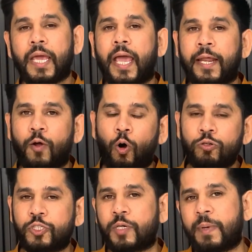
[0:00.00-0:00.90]
And
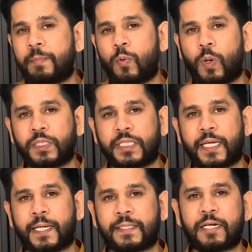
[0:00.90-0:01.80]
also remember one
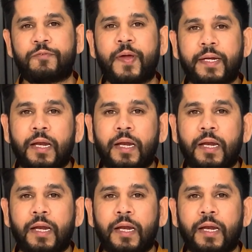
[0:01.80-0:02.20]
thing, that when